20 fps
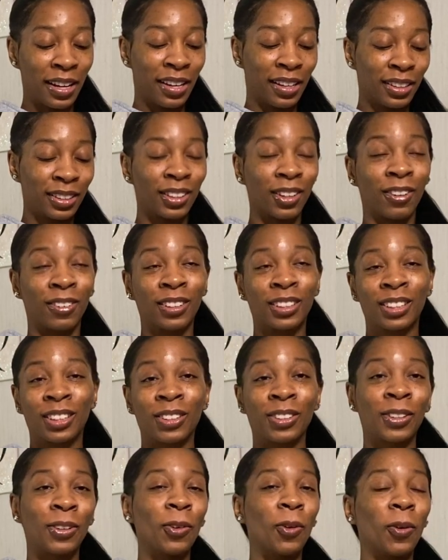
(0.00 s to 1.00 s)
so it's
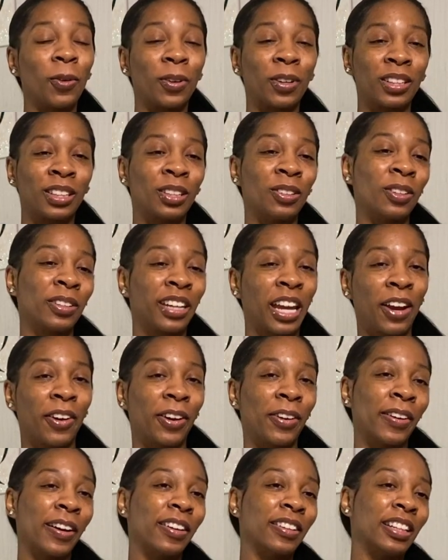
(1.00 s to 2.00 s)
still cool to still
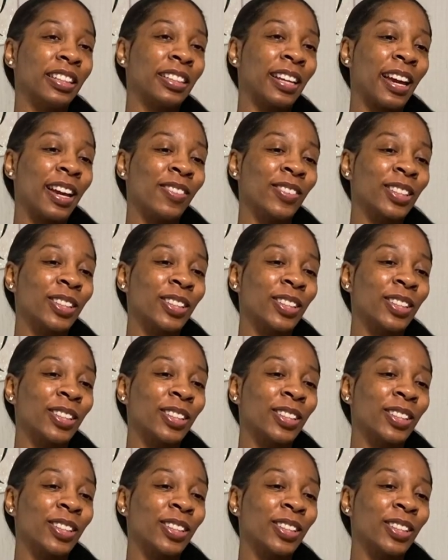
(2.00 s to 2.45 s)
carry around this game,